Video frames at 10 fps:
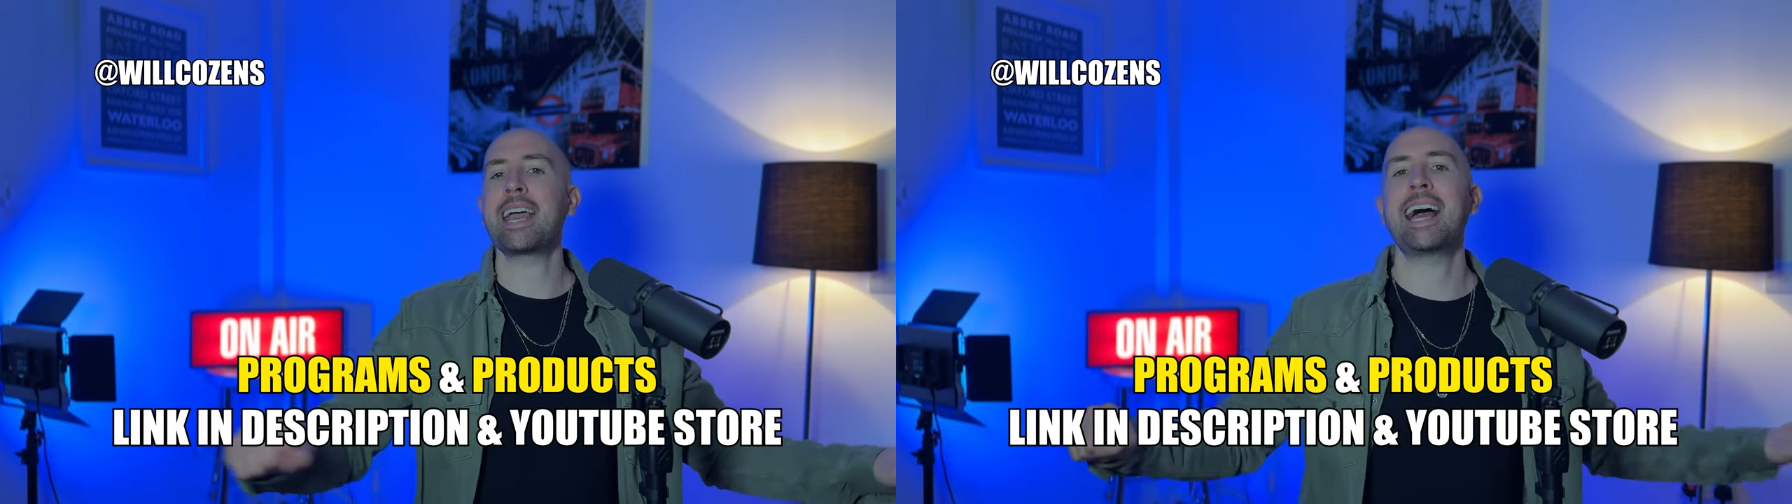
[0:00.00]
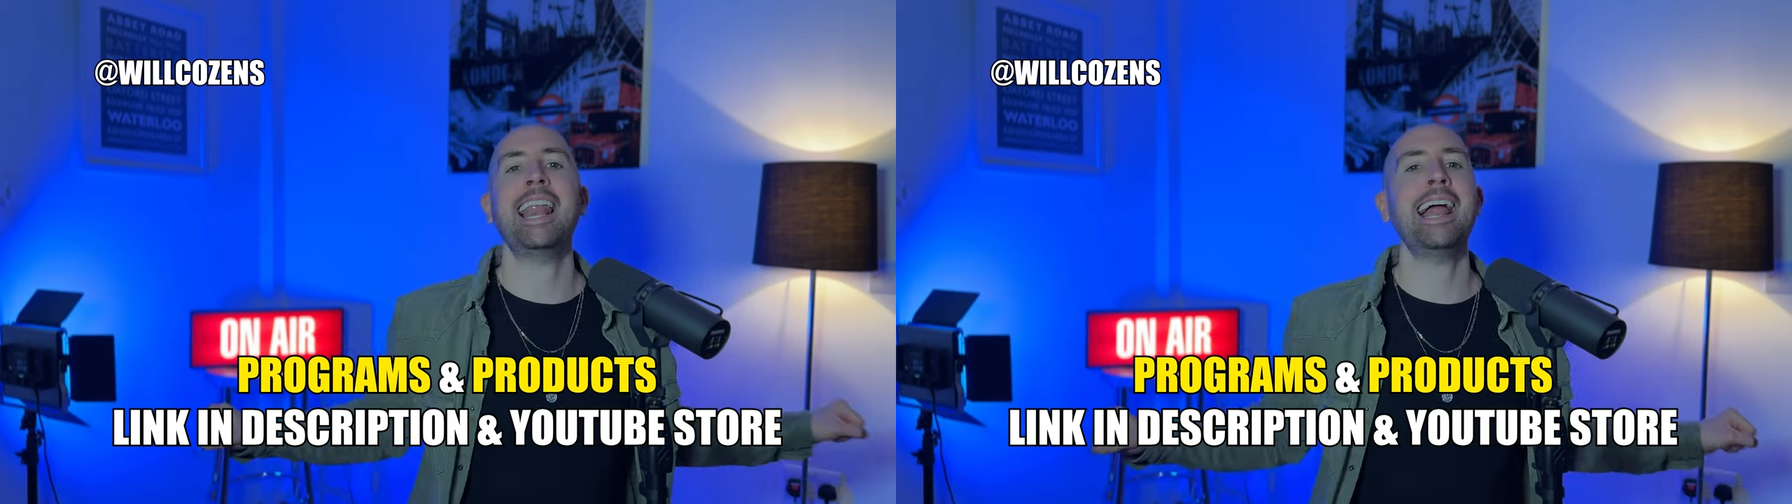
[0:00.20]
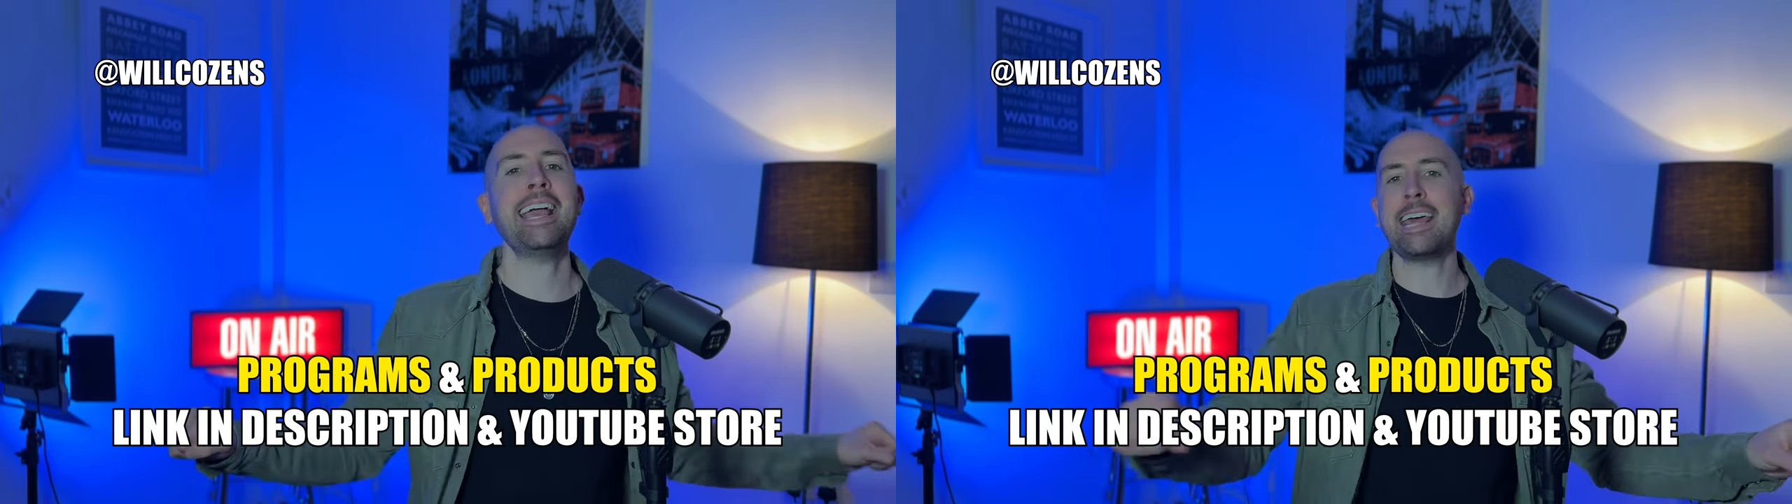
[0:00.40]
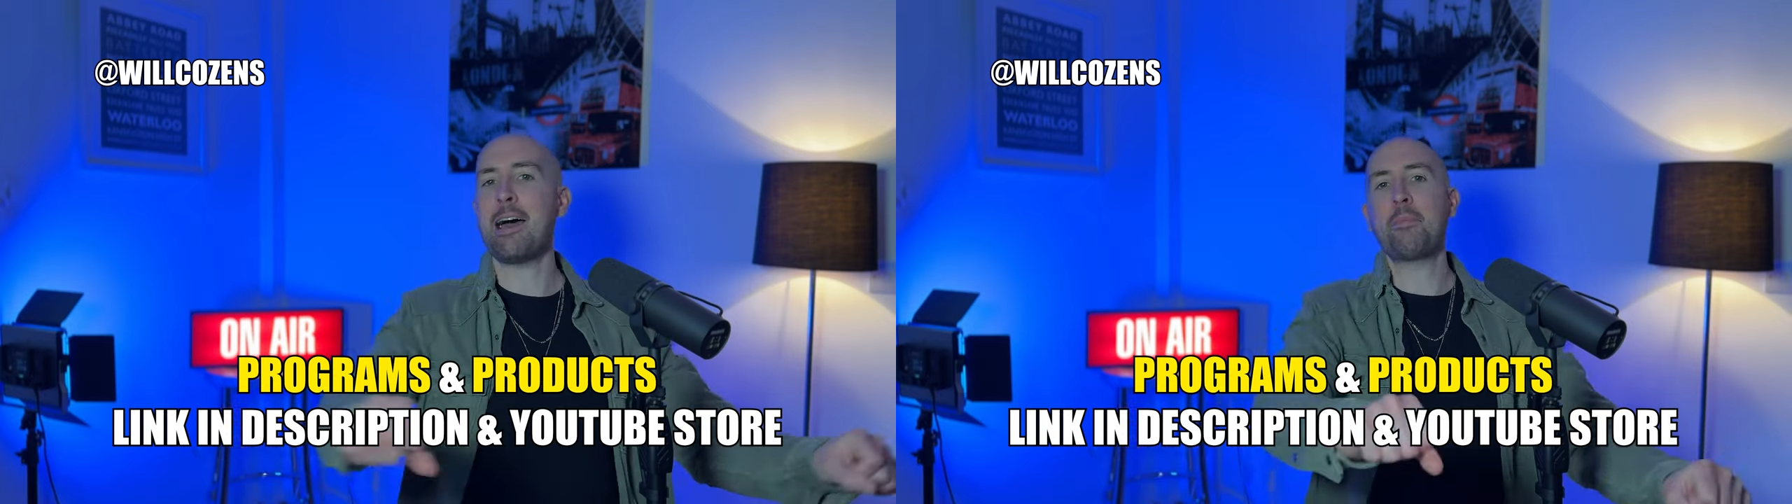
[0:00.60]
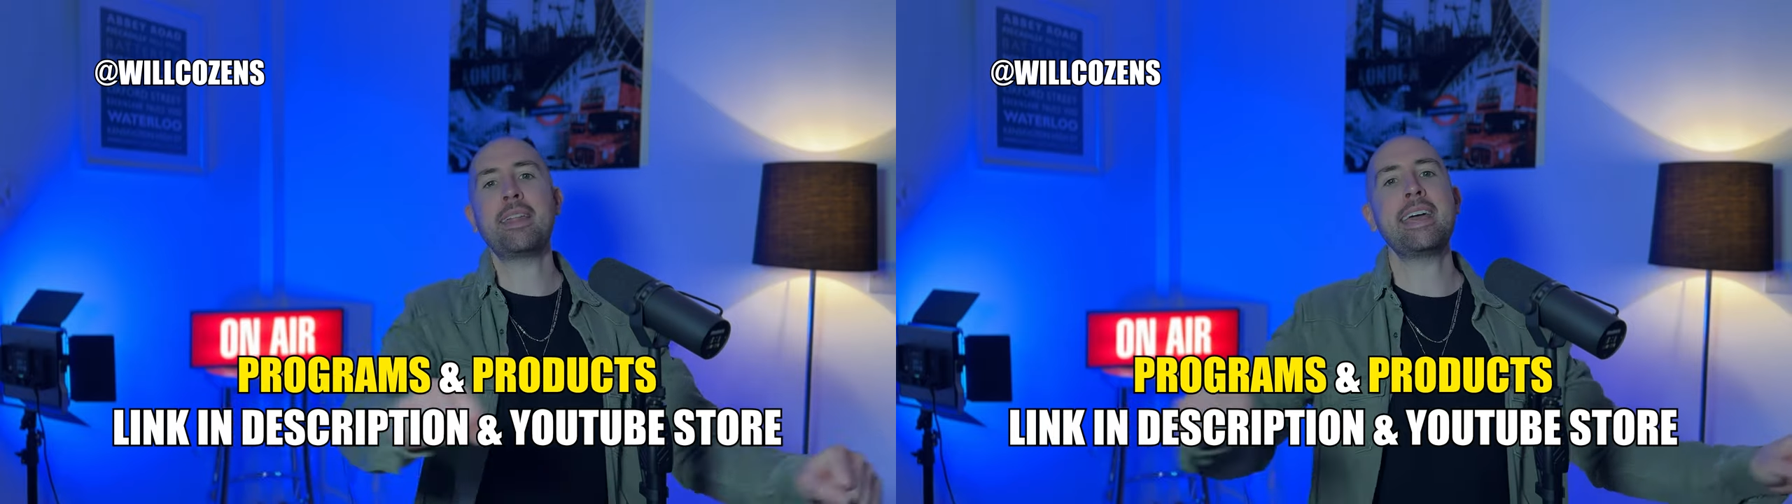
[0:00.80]
clanging
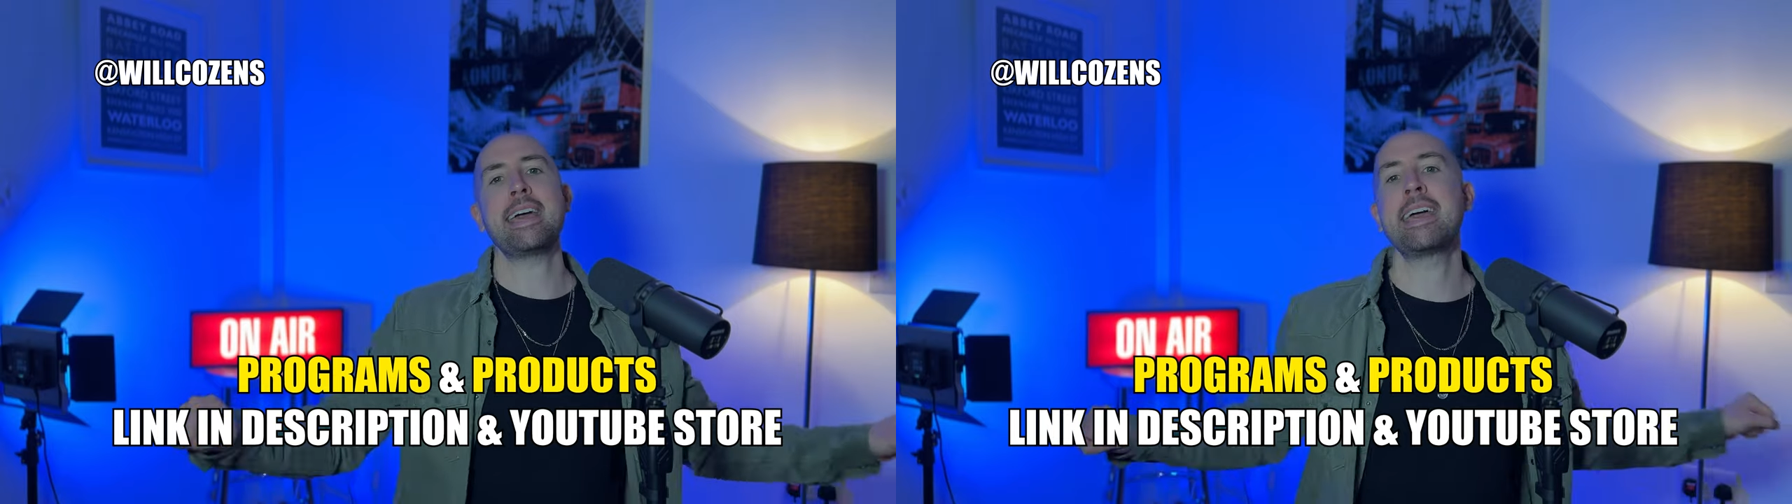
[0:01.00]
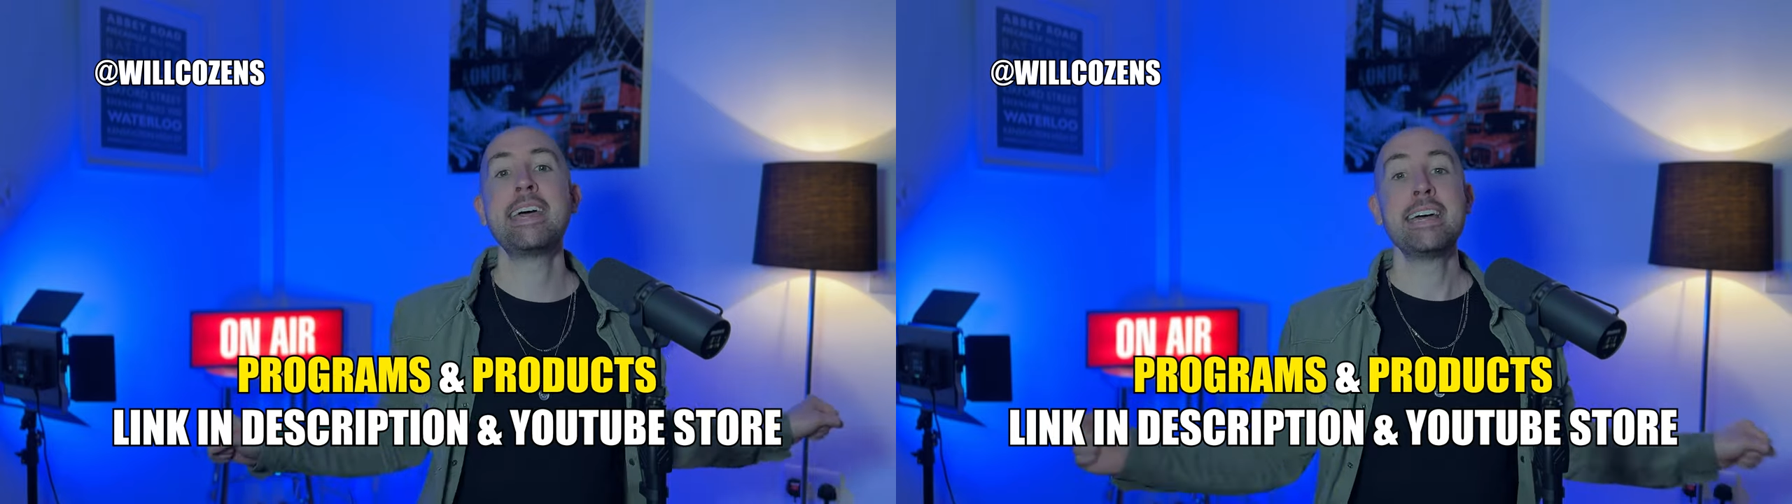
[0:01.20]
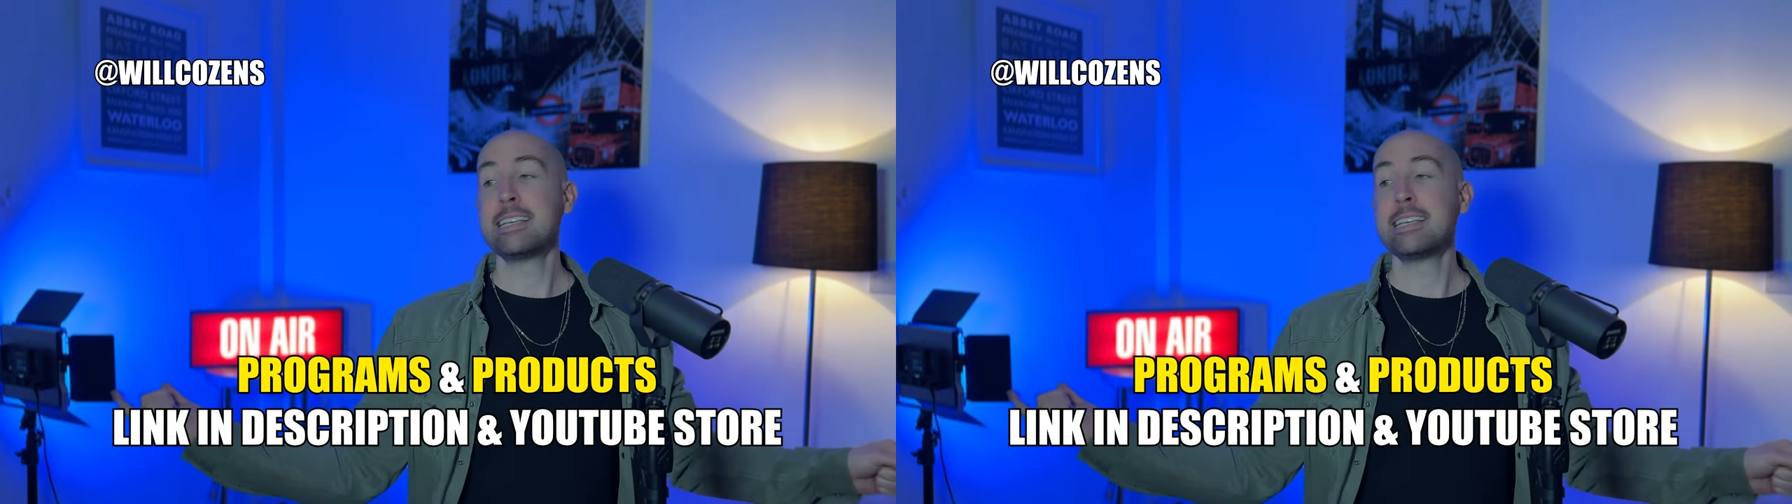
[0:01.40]
up in here